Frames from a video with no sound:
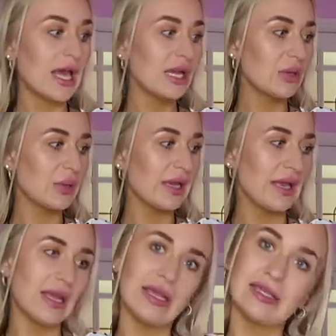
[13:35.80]

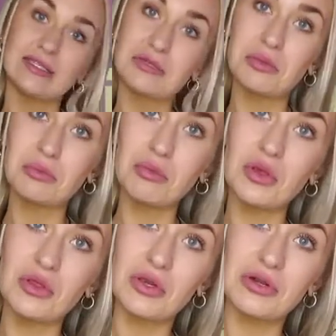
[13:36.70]
Anyways,
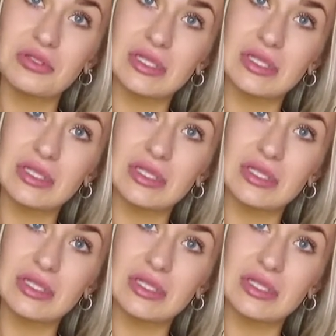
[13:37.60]
moving on